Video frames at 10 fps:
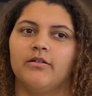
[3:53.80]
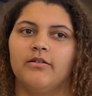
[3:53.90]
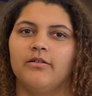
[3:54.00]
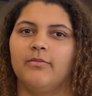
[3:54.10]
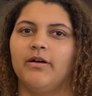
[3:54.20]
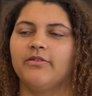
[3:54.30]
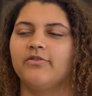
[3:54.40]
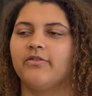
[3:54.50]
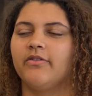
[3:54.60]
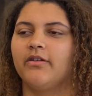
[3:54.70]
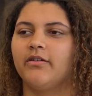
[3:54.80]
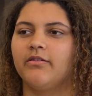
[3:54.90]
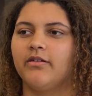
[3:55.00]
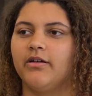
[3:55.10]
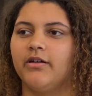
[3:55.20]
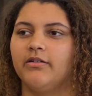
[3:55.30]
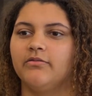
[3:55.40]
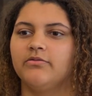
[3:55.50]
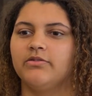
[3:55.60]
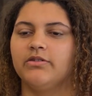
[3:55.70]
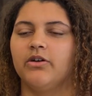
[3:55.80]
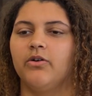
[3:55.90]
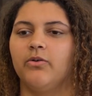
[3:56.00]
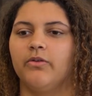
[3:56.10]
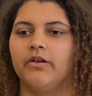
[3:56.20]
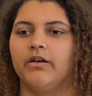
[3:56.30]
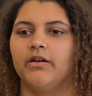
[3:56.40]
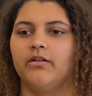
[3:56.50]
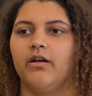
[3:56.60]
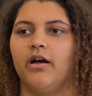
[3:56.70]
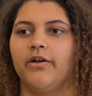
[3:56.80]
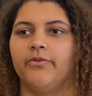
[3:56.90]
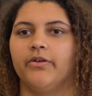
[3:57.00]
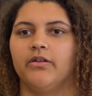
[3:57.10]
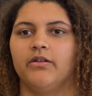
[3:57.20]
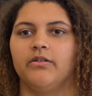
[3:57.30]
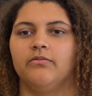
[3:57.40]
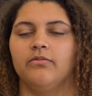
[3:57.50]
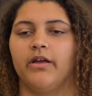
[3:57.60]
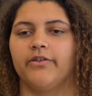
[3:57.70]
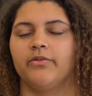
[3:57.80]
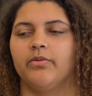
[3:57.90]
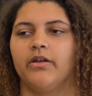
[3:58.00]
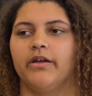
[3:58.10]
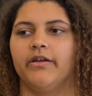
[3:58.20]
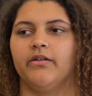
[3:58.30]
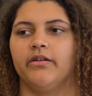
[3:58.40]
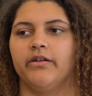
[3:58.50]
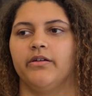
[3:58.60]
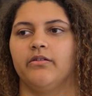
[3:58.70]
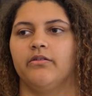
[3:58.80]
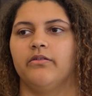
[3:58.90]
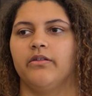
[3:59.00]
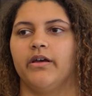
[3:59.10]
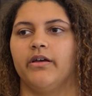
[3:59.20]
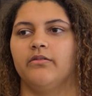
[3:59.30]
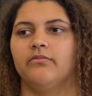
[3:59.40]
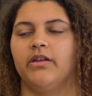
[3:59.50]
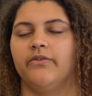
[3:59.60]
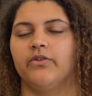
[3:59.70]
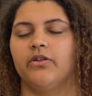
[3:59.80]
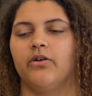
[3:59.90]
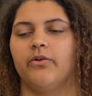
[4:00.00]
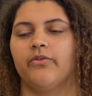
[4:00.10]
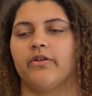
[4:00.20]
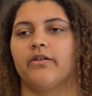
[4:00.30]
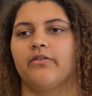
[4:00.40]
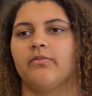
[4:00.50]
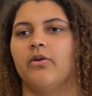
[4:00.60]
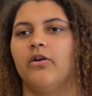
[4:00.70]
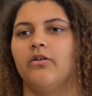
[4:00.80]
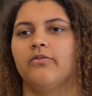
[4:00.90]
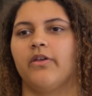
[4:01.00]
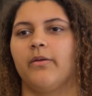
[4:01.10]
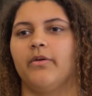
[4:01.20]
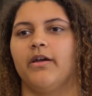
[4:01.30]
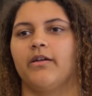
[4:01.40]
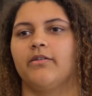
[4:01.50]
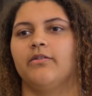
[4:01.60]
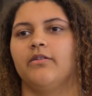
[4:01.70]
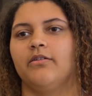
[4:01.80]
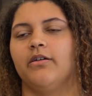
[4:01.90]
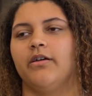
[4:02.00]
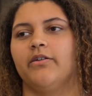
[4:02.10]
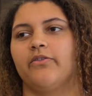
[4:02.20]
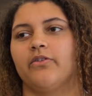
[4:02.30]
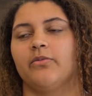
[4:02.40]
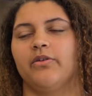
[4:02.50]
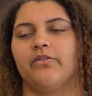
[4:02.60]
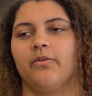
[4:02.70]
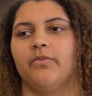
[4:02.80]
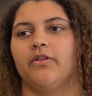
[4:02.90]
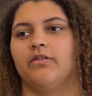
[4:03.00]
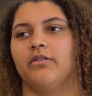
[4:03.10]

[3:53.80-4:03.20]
Um, I just think that to know that I really like to play and that even though it was like a small setback, that it's going to be something